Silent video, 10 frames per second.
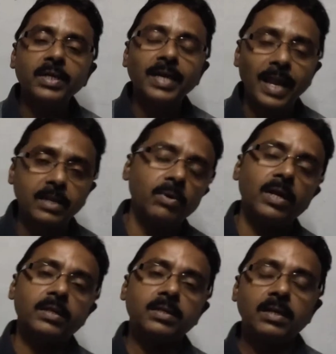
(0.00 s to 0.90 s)

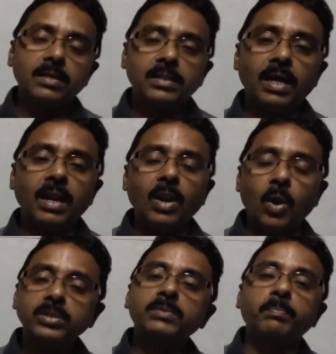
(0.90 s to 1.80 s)
calculate the
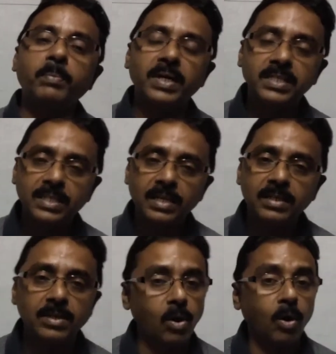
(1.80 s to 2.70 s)
loss
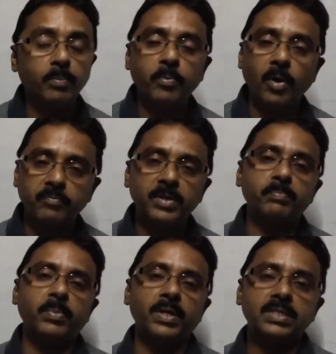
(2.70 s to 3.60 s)
percent or
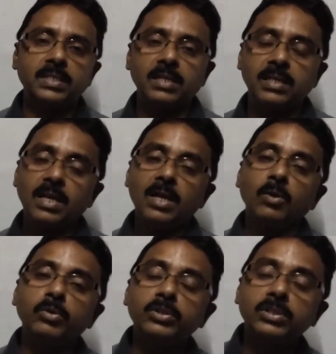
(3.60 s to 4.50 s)
profit percent,
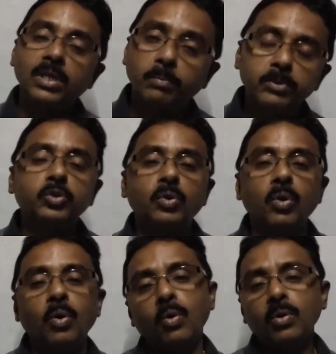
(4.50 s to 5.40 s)
we are supposed to
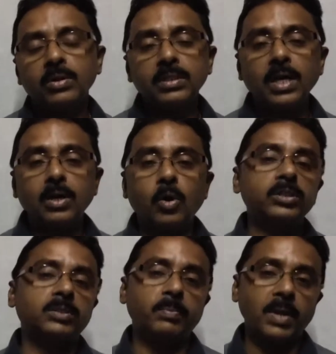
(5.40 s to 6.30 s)
know the
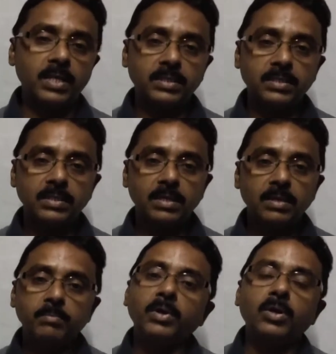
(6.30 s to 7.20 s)
cost price,
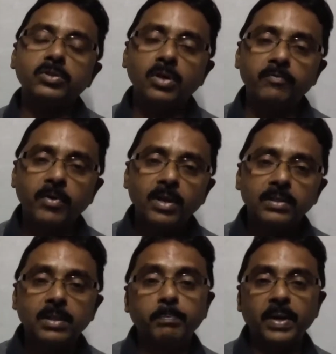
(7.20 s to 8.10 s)
because of
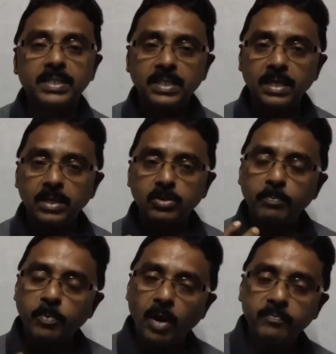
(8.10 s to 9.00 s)
the percentage
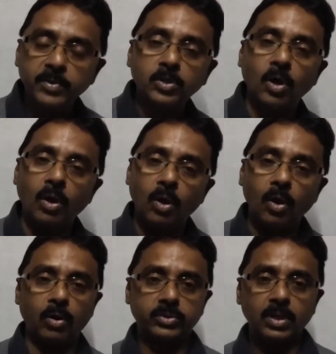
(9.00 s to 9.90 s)
of profit or
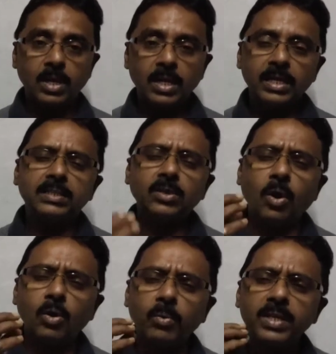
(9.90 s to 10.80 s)
loss, it is
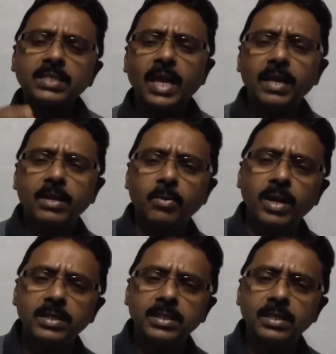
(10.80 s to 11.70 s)
always
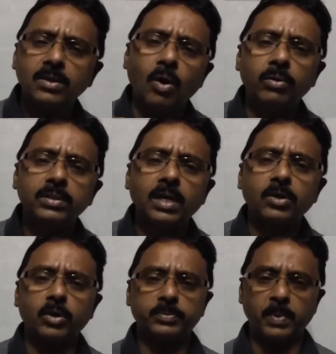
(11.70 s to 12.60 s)
calculated on the
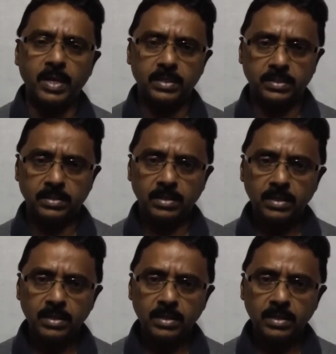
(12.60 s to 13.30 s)
cost price.